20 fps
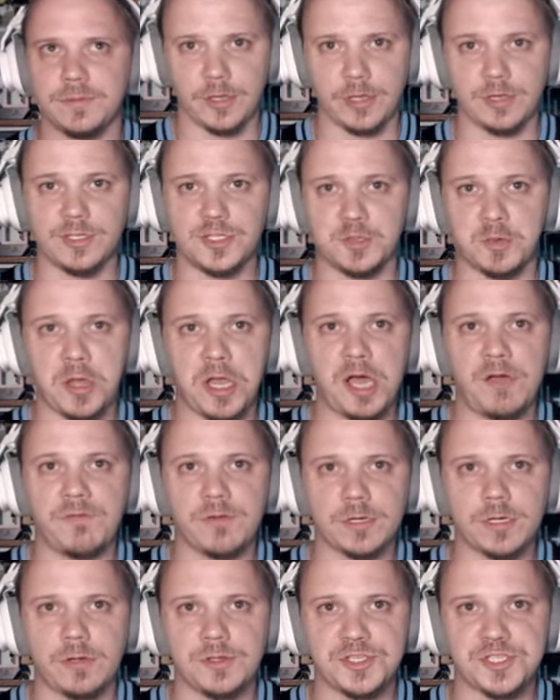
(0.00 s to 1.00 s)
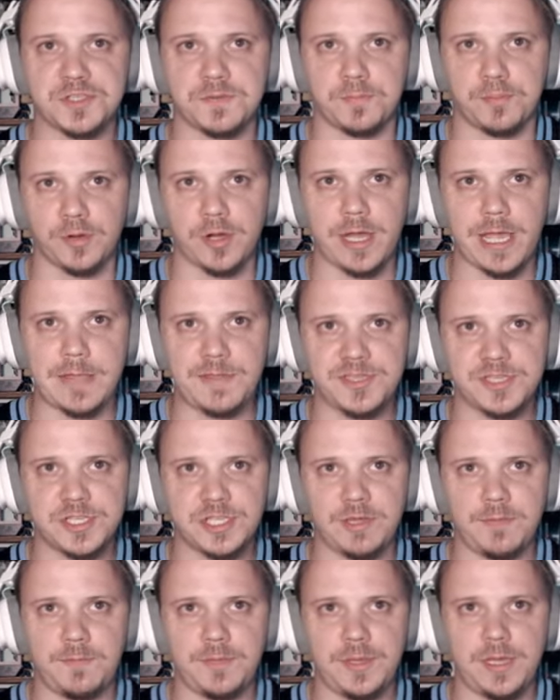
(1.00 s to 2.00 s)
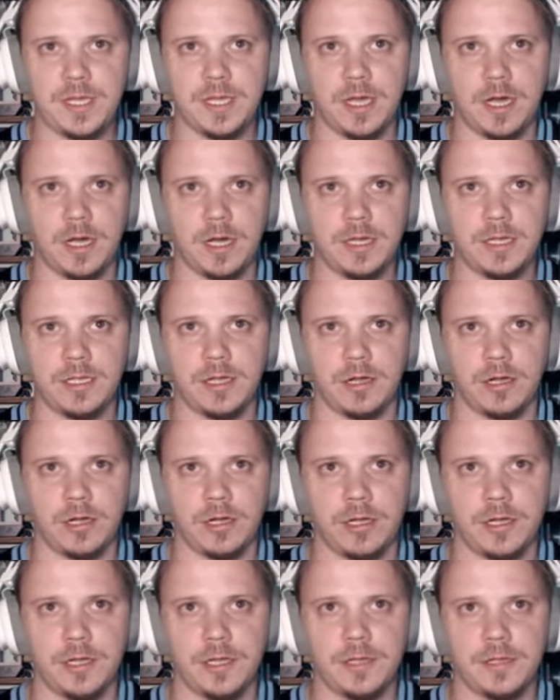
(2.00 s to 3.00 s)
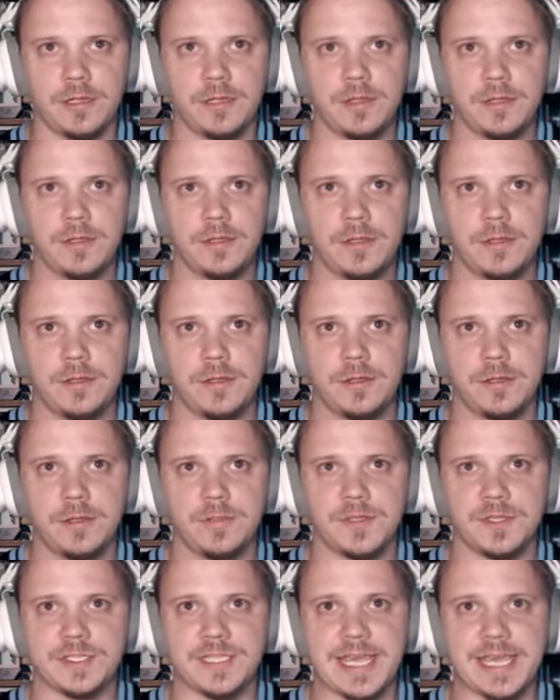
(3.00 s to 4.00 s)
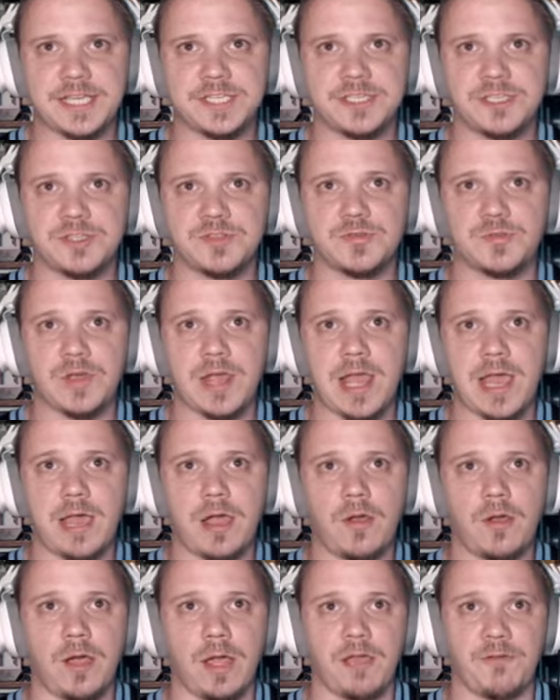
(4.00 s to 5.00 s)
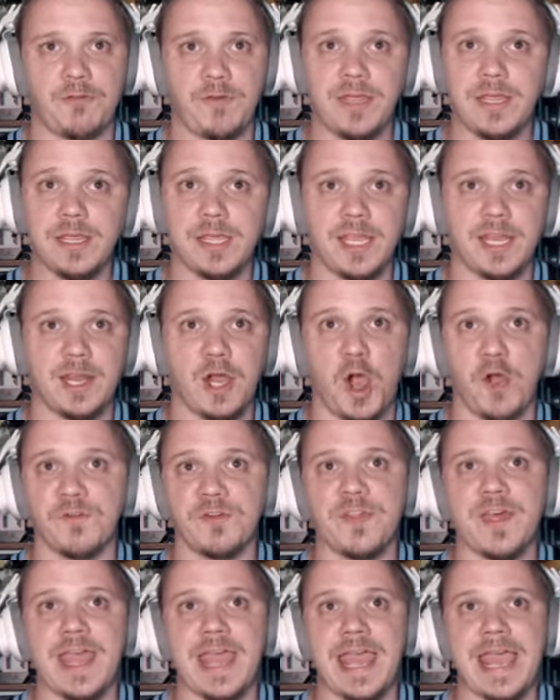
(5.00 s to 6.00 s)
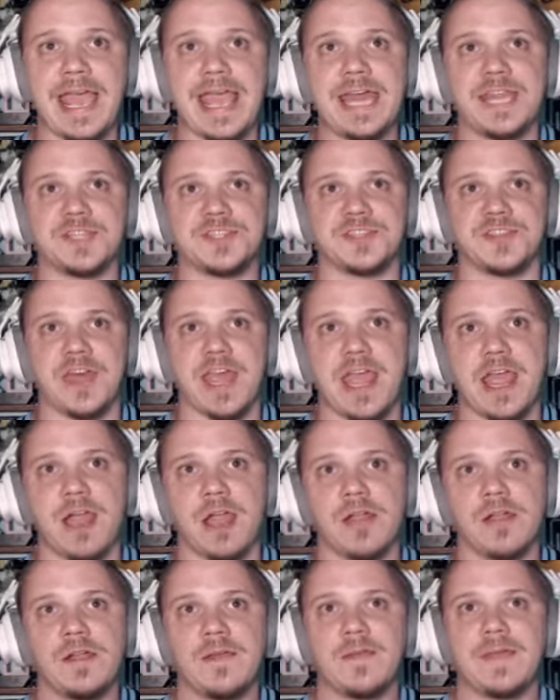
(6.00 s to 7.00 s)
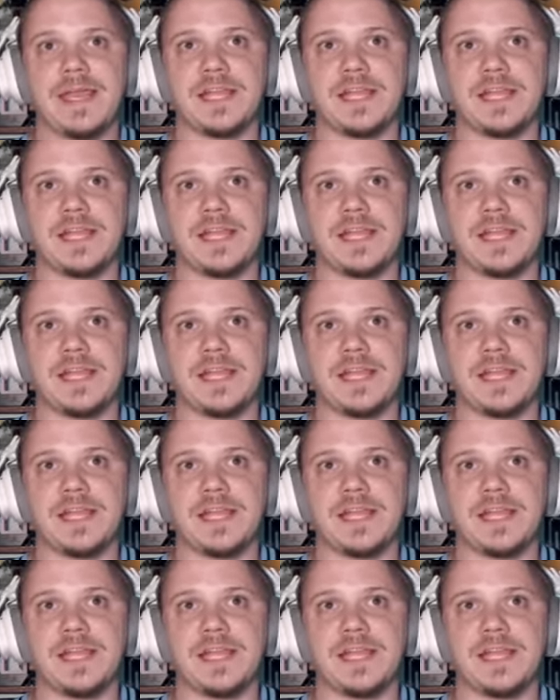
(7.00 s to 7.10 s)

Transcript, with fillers: 3rd and 12, we're going spread. This could be Hunt on the Texas route. If we can get it over the head, it's there.